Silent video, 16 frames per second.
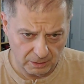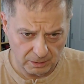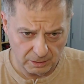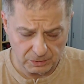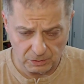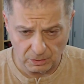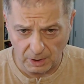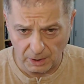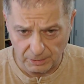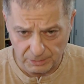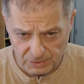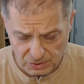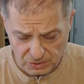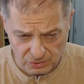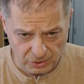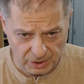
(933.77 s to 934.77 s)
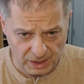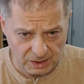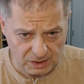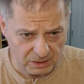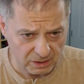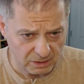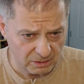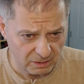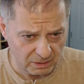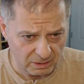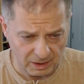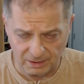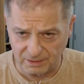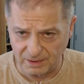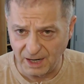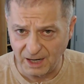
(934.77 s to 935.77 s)
so I was trained
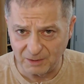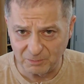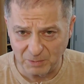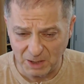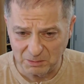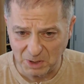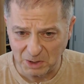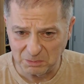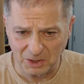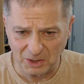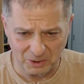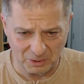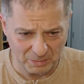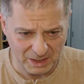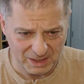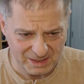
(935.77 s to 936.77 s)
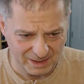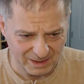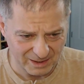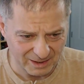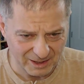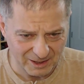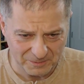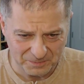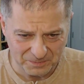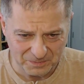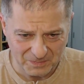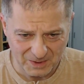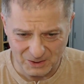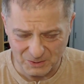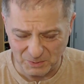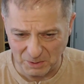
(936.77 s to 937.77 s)
like that by my mother, basically,
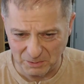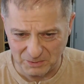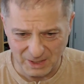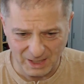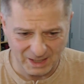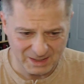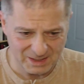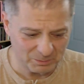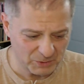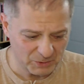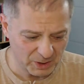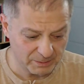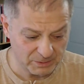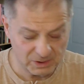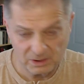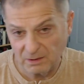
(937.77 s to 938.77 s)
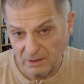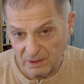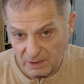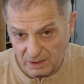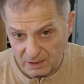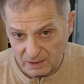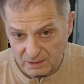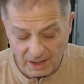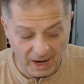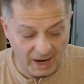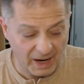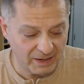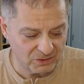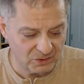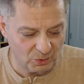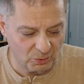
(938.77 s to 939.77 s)
because my dad sometimes
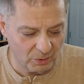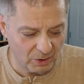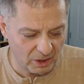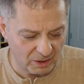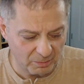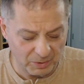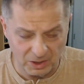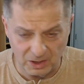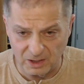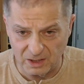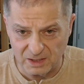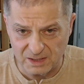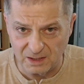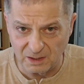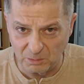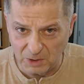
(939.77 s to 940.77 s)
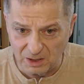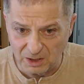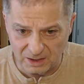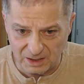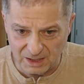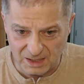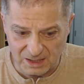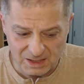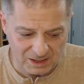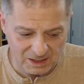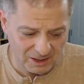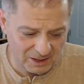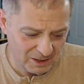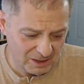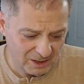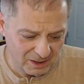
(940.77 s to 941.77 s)
had to work, because in the Middle East,
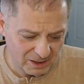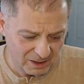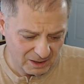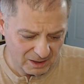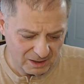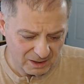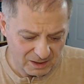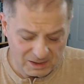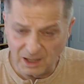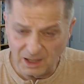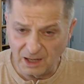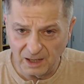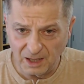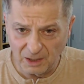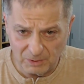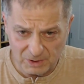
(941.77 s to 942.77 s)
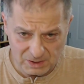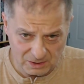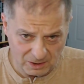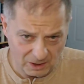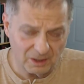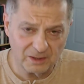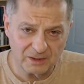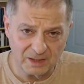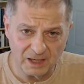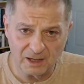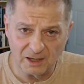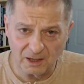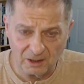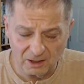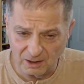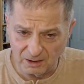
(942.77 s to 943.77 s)
Sunday was not a day of
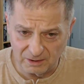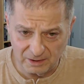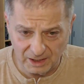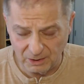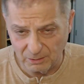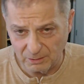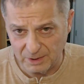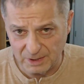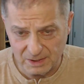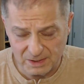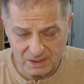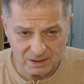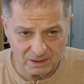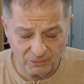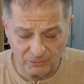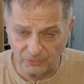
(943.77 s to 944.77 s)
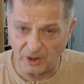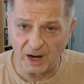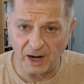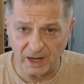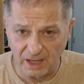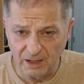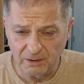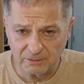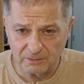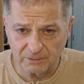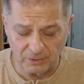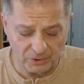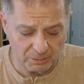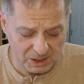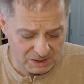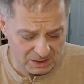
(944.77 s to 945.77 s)
holiday. It was Friday for
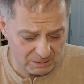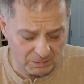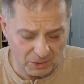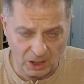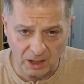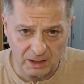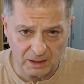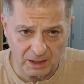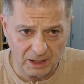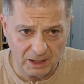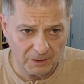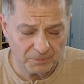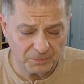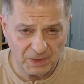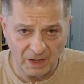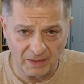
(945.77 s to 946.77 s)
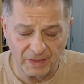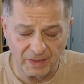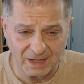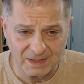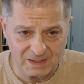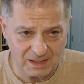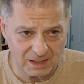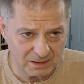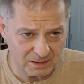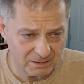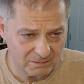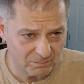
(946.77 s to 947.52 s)
the Muslim holiday, and that's it.